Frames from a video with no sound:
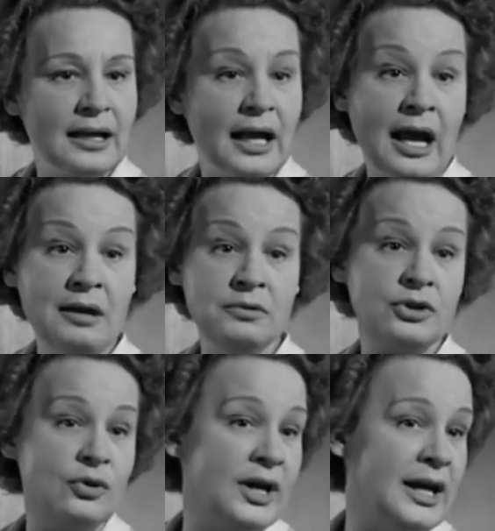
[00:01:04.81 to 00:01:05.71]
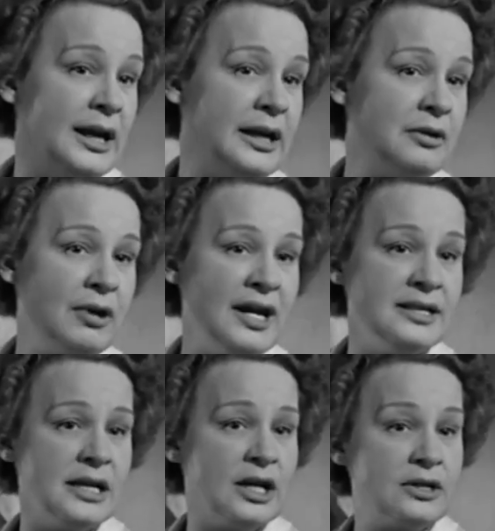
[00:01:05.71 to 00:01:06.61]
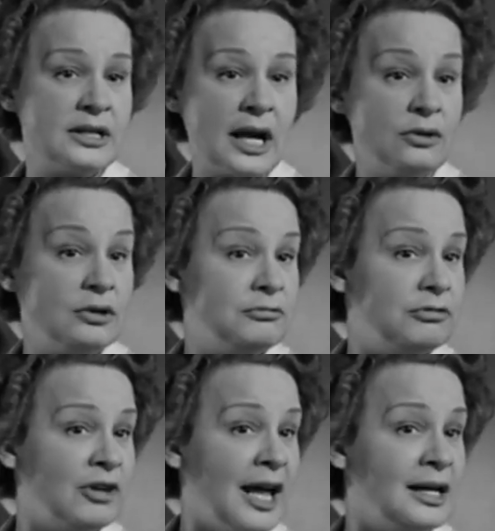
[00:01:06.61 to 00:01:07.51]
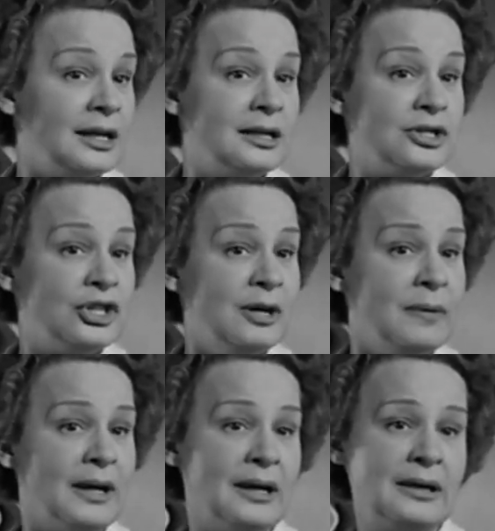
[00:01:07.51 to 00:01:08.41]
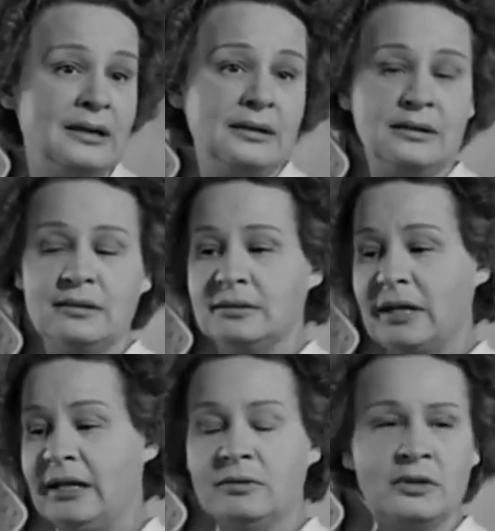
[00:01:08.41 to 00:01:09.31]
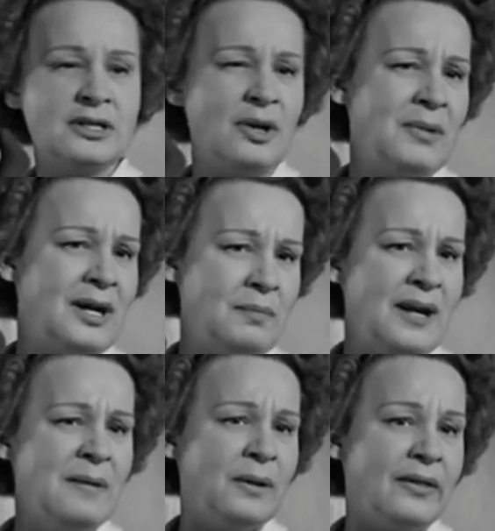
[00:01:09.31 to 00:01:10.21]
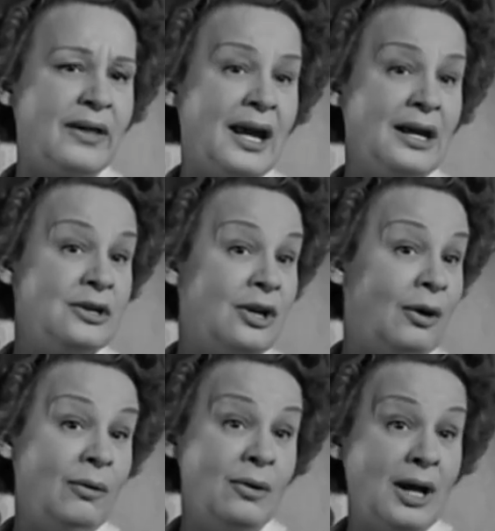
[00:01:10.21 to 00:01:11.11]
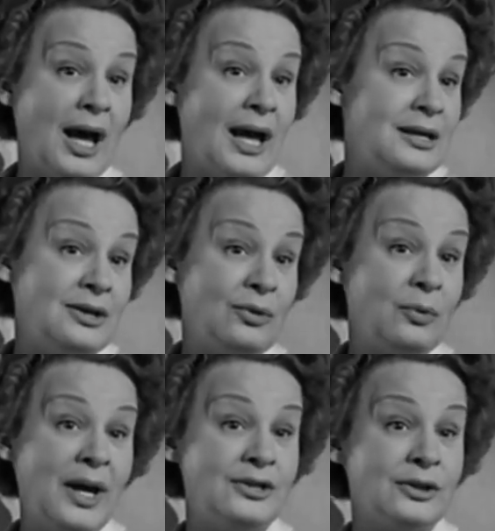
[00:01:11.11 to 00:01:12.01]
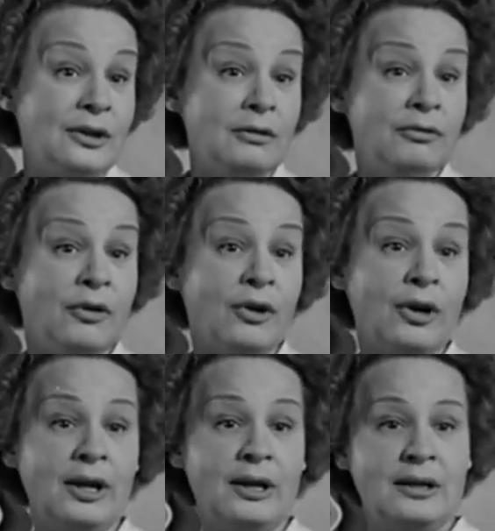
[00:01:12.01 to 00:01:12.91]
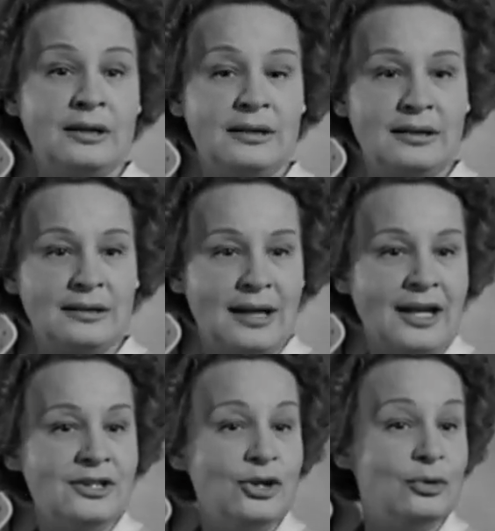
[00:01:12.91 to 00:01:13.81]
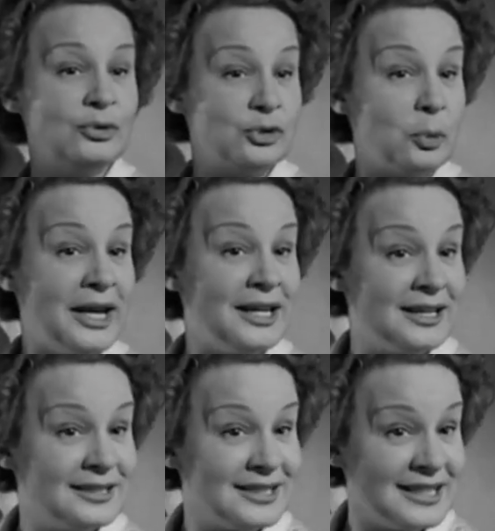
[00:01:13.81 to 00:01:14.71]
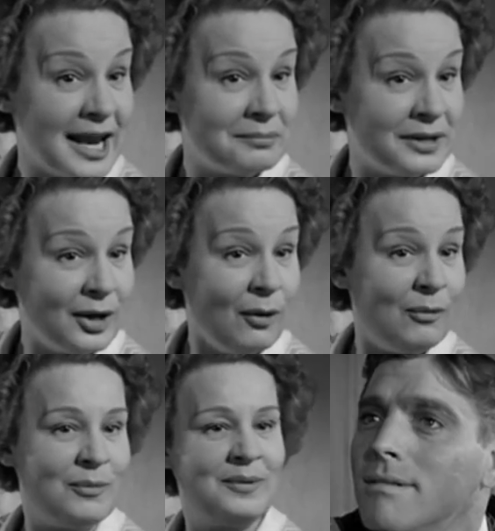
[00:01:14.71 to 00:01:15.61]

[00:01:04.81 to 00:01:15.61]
And I was going nearly crazy because I couldn't find little Sheba. And there were so many people there, you know, I didn't know where to look for her. And you was waiting to take me home.